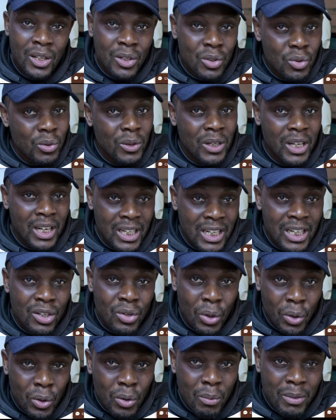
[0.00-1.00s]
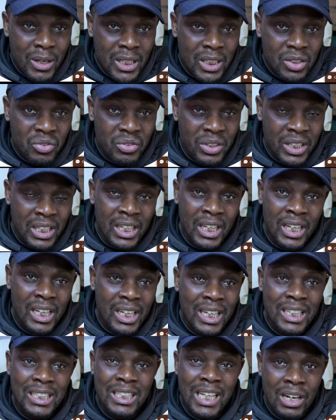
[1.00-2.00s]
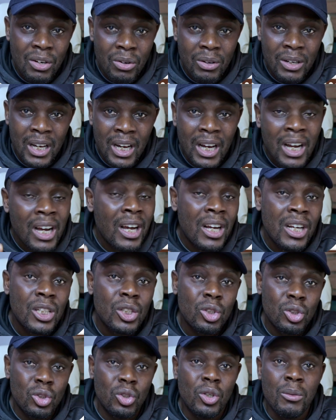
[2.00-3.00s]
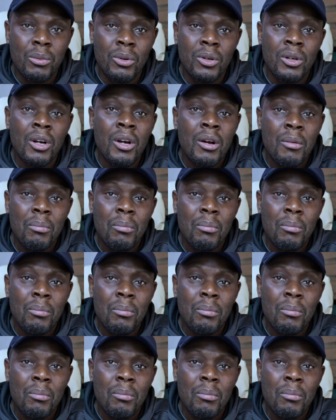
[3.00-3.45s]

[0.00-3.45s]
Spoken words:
to get the documents ready. That's another trouble.